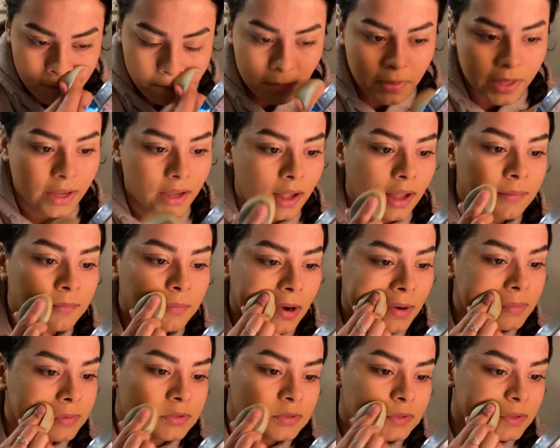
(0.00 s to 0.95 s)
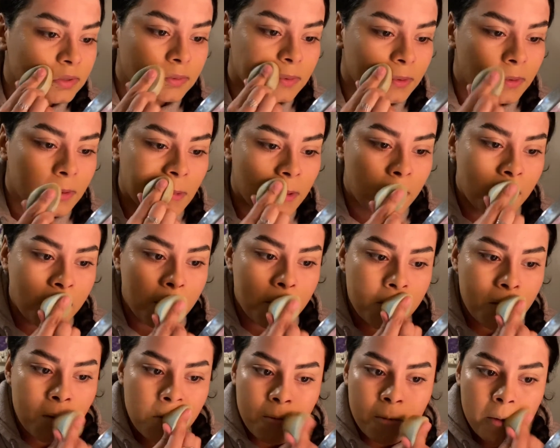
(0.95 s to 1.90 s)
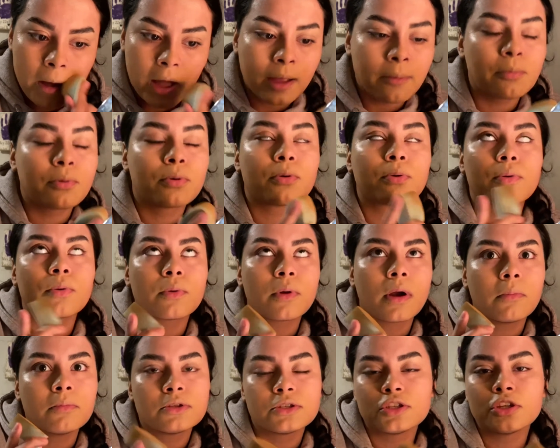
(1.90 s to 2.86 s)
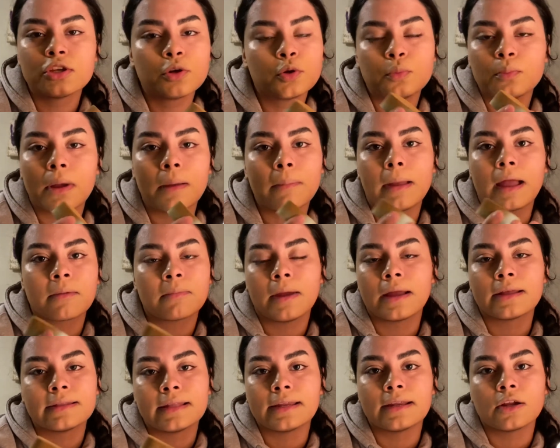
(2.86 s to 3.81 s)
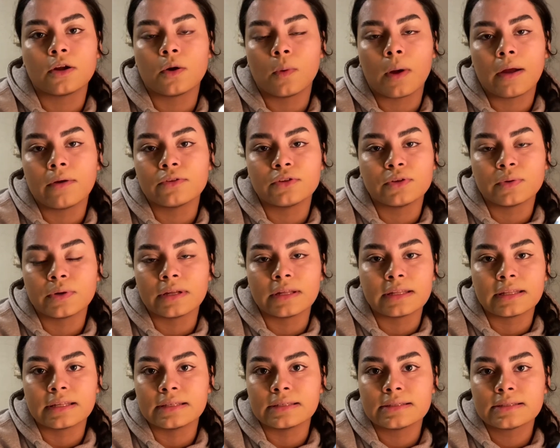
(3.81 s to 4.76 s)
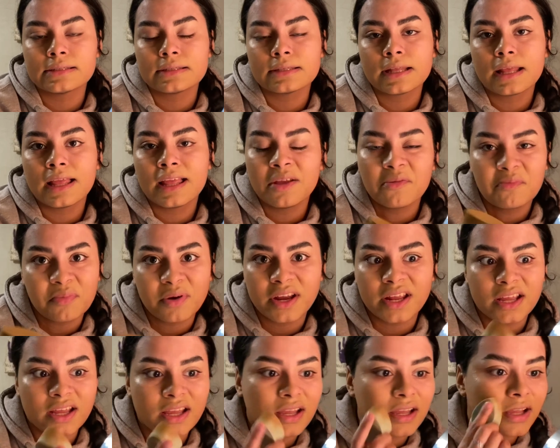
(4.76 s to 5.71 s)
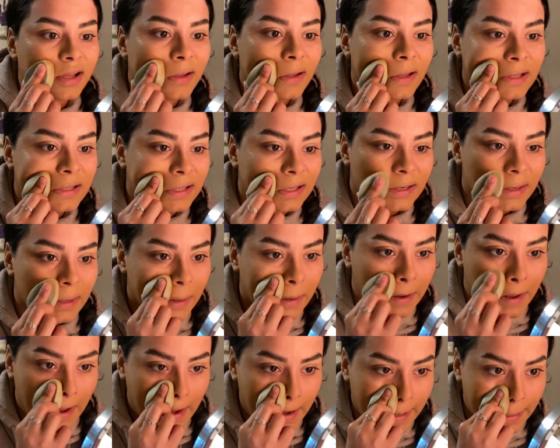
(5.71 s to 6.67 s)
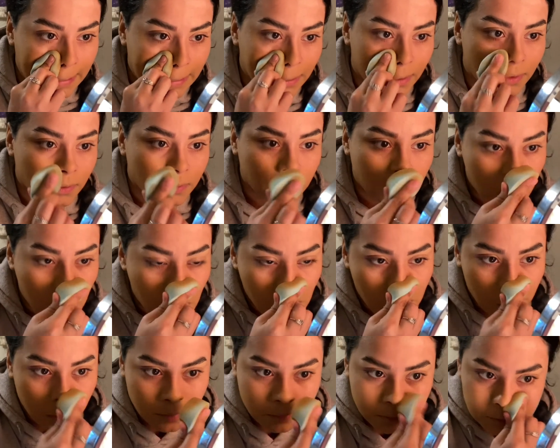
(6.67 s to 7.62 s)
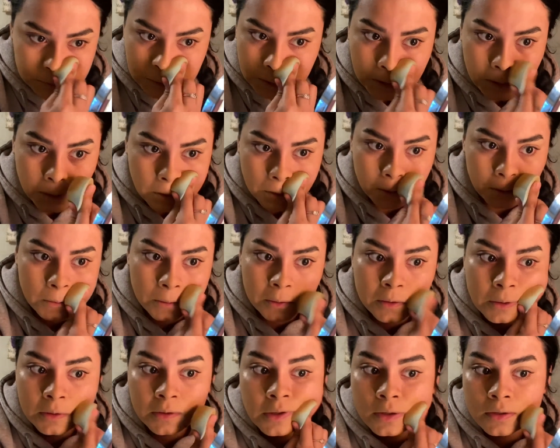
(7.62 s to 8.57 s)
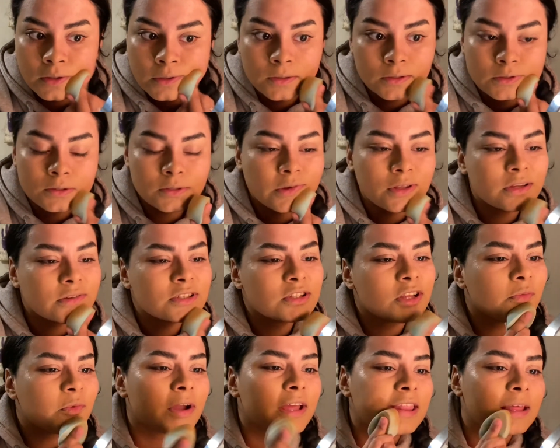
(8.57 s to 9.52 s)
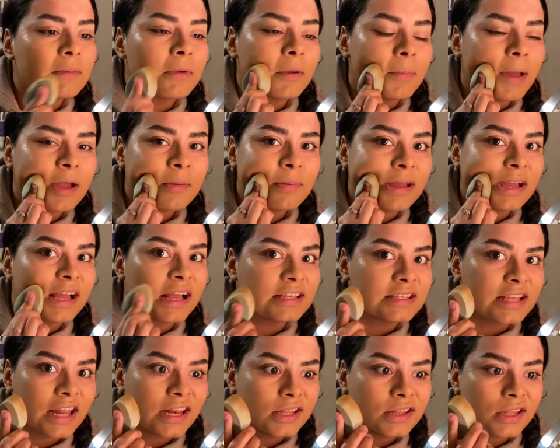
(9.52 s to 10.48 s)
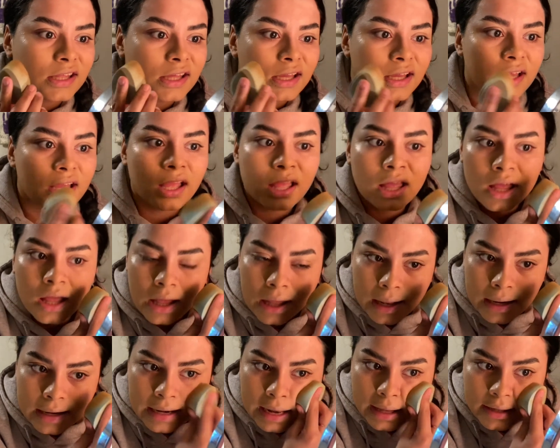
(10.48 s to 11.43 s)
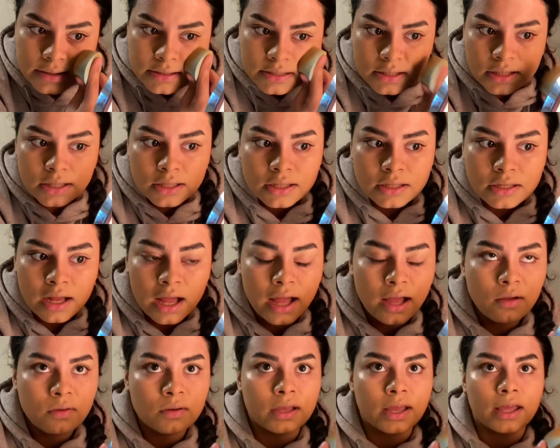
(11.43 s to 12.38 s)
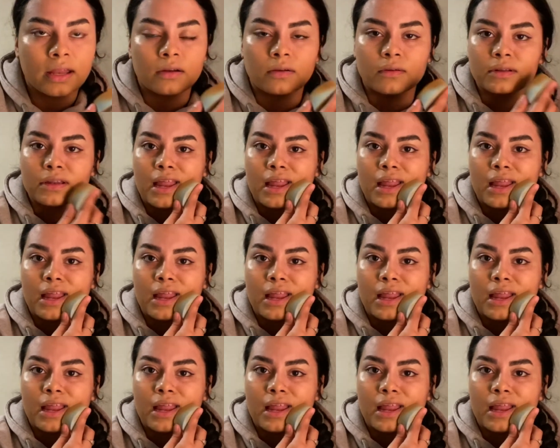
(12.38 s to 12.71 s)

Like, I promise you. I promise you my backpack didn't go out during this break. It didn't. It didn't go nowhere, Miss Girl. So there's no way that my backpack has anything. Last year, how ghetto.